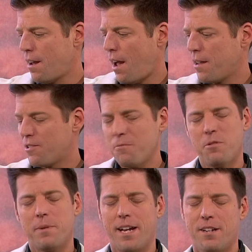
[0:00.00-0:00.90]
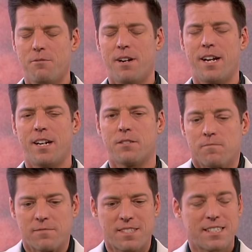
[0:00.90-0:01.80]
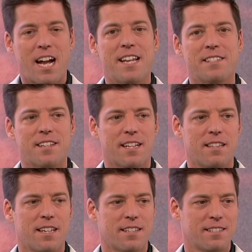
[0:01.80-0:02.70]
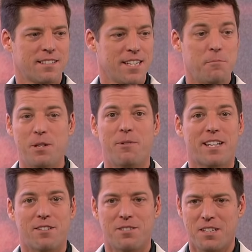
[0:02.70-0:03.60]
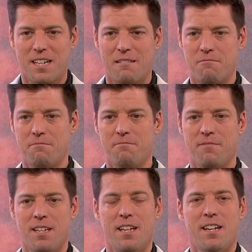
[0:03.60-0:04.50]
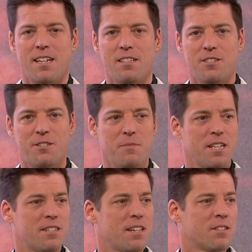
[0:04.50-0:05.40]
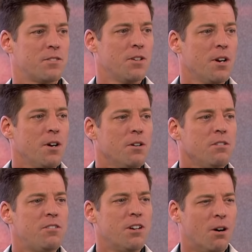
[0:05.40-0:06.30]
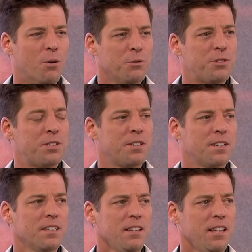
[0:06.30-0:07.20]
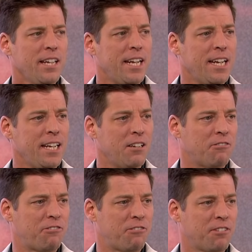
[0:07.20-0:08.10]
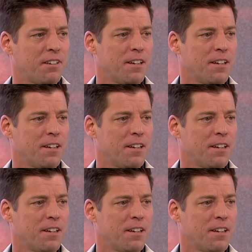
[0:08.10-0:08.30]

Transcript: I started pulling my hand away, and it tightens like this. He'd been awake the whole time. He looks at me and he says, "Don't leave."